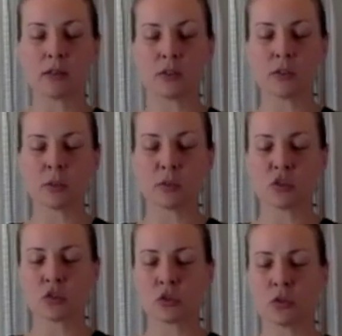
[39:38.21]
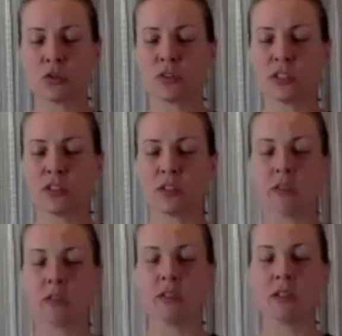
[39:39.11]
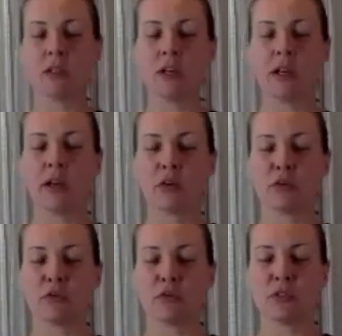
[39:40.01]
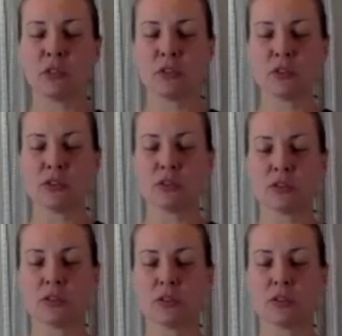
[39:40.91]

just observing how it feels.